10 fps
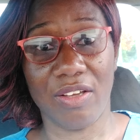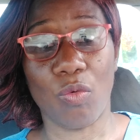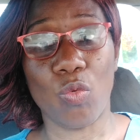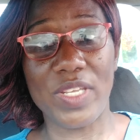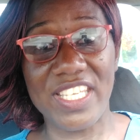
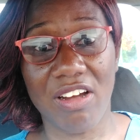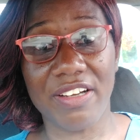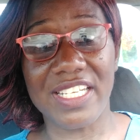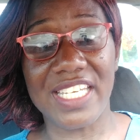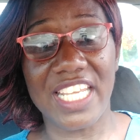We
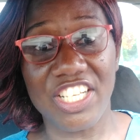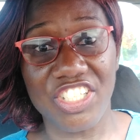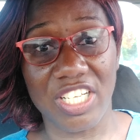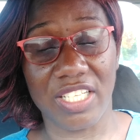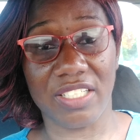are the
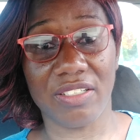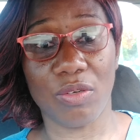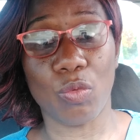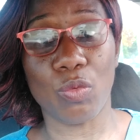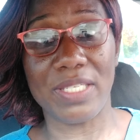nation.
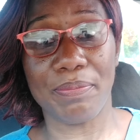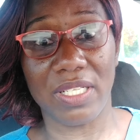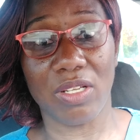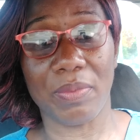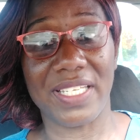We
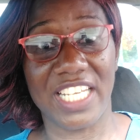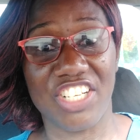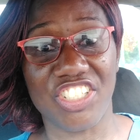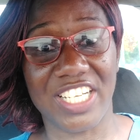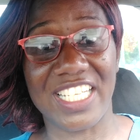build up the
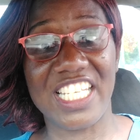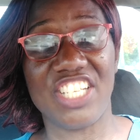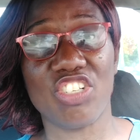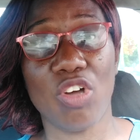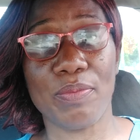nation.
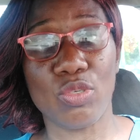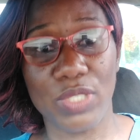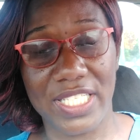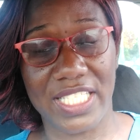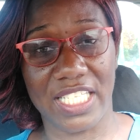Each
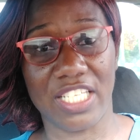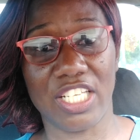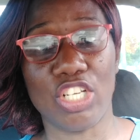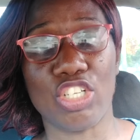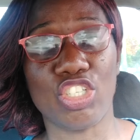community
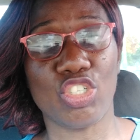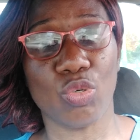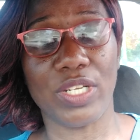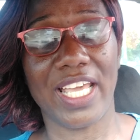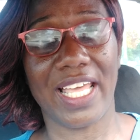
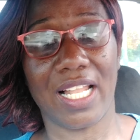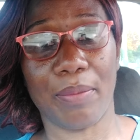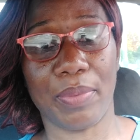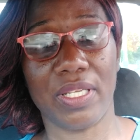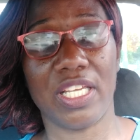should
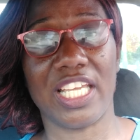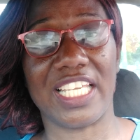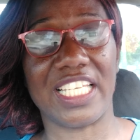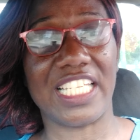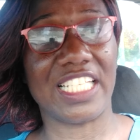help
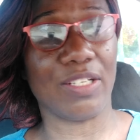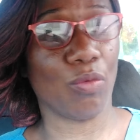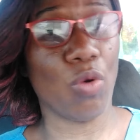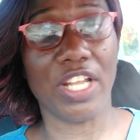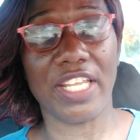
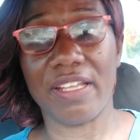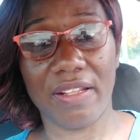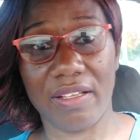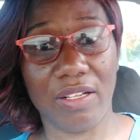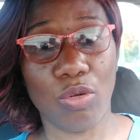one
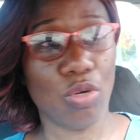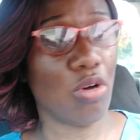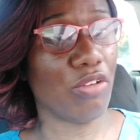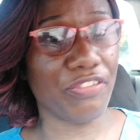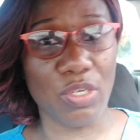another. Look
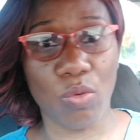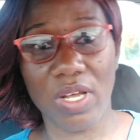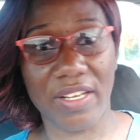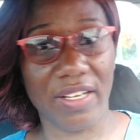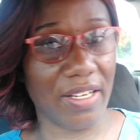out for your
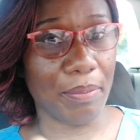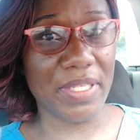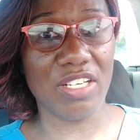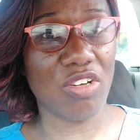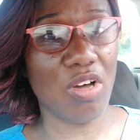one another.
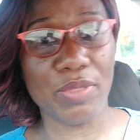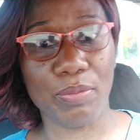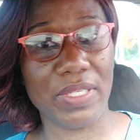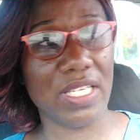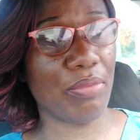Be a commu
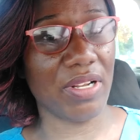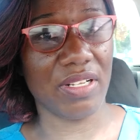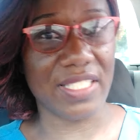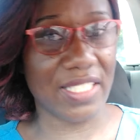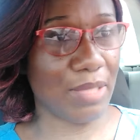be a
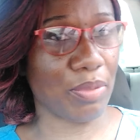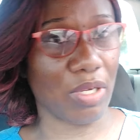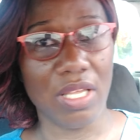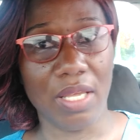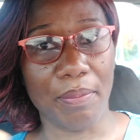brother's
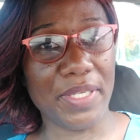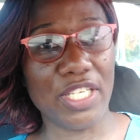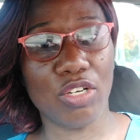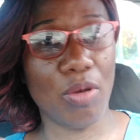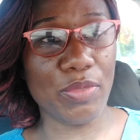keeper.
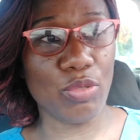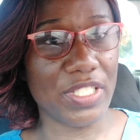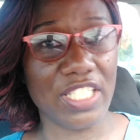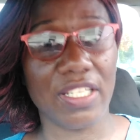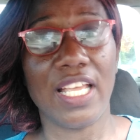Be a
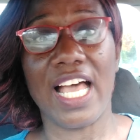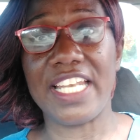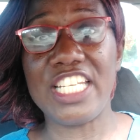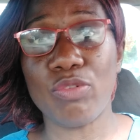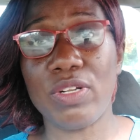community.
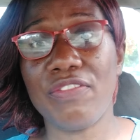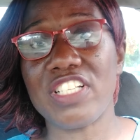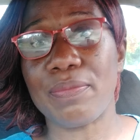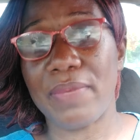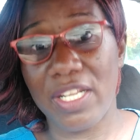And each one of
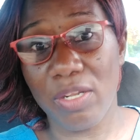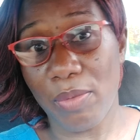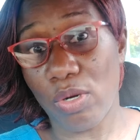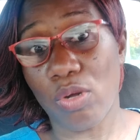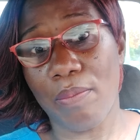us made up
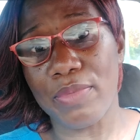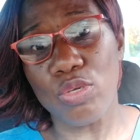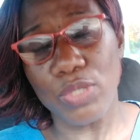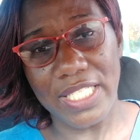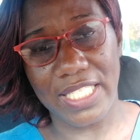our
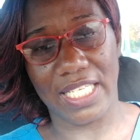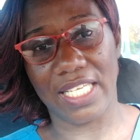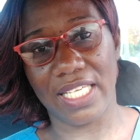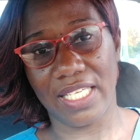community.